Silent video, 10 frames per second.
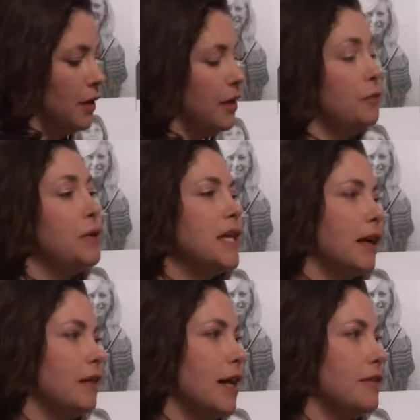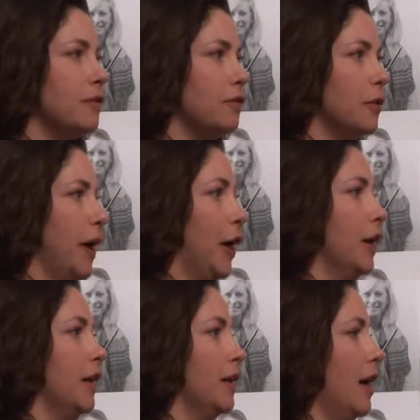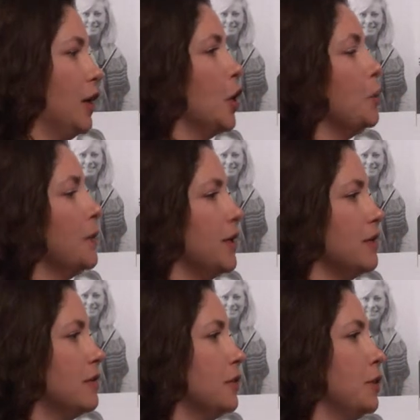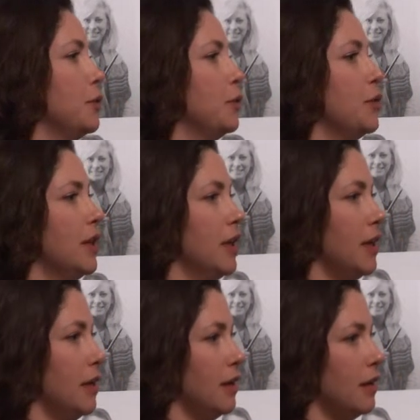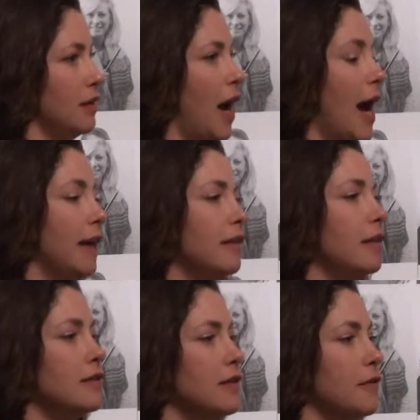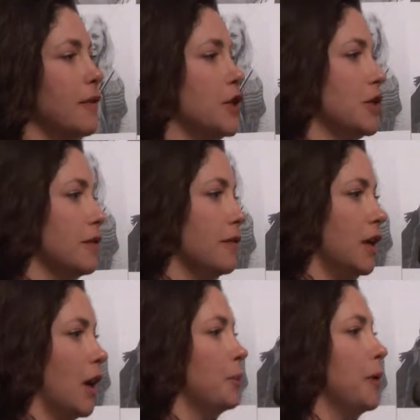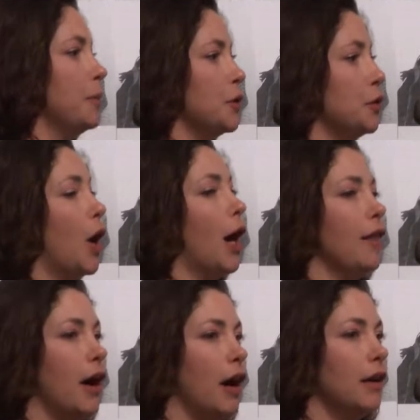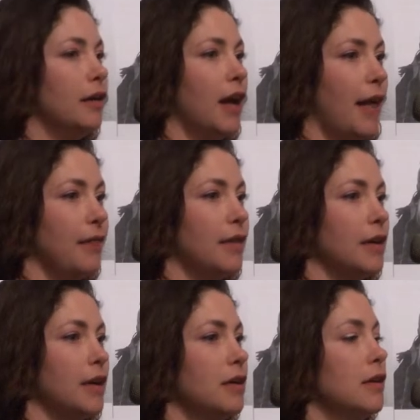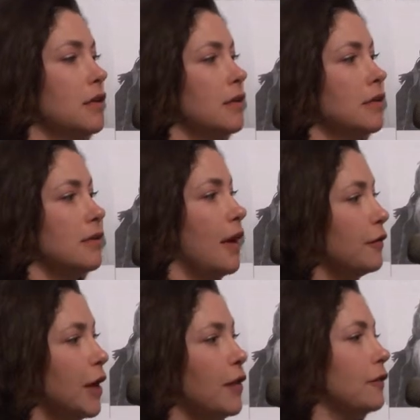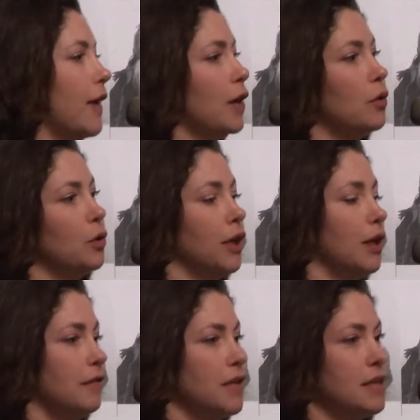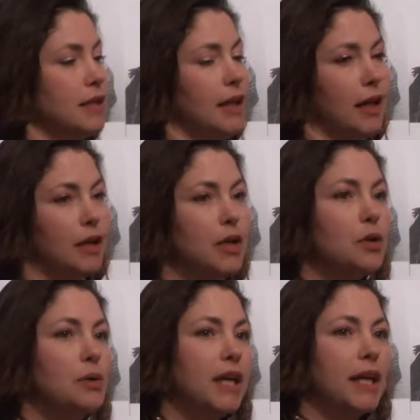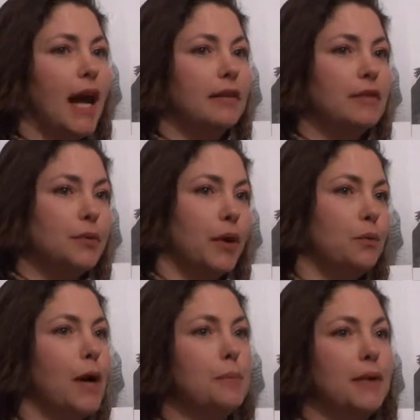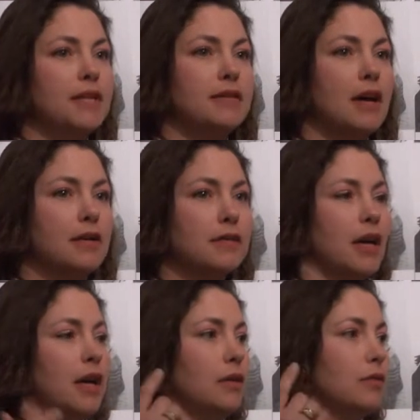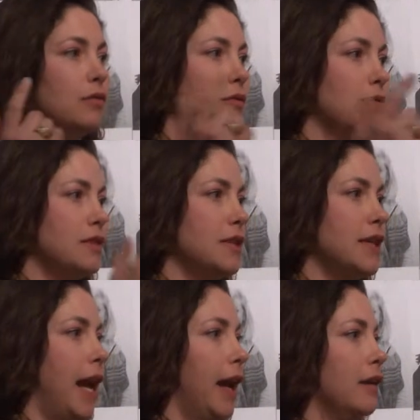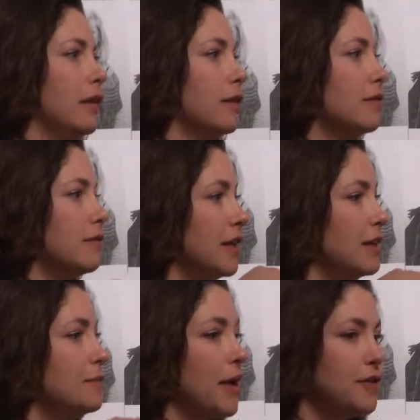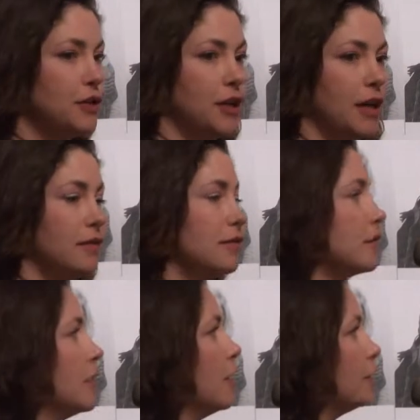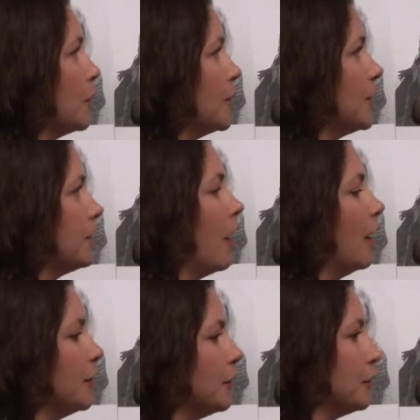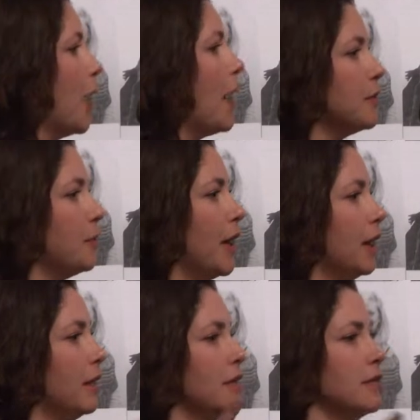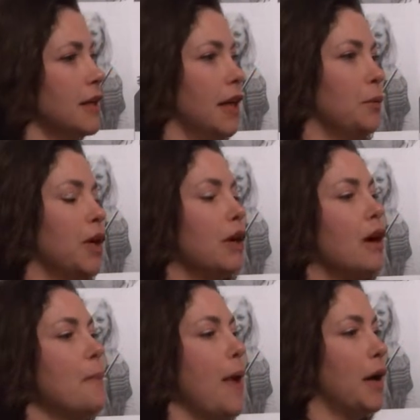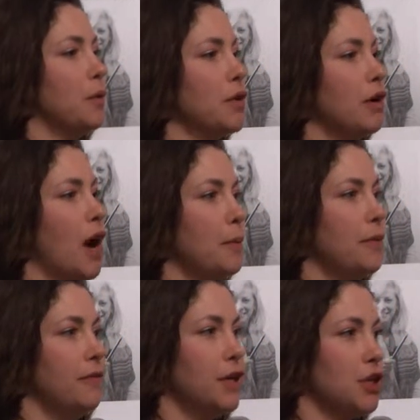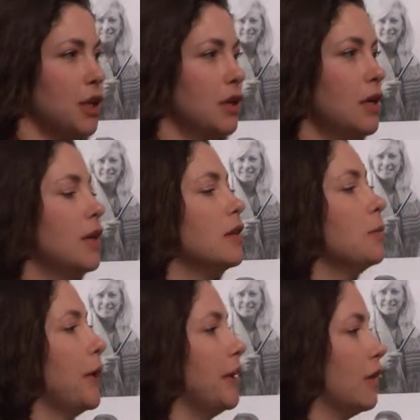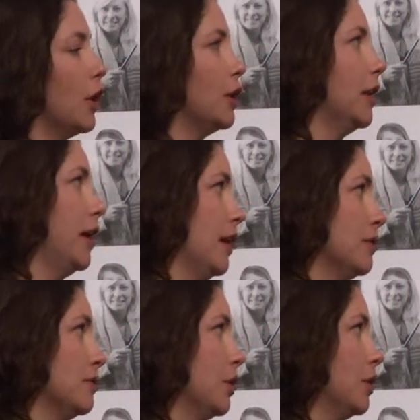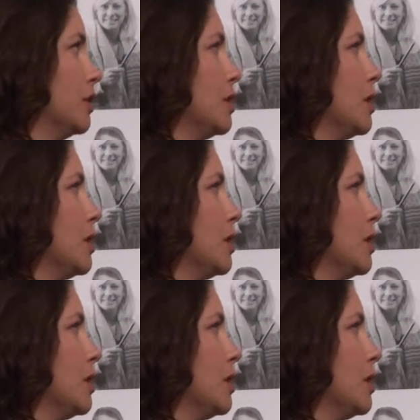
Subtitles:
If we take a lesson from Aaron and are open to the ideas and the visions of the young people who are the heart and the every other vital organ of this city, we can act as red and white blood cells and take these messages from this heart throughout the body of the city, and we can come back with a common vision that makes art the answer.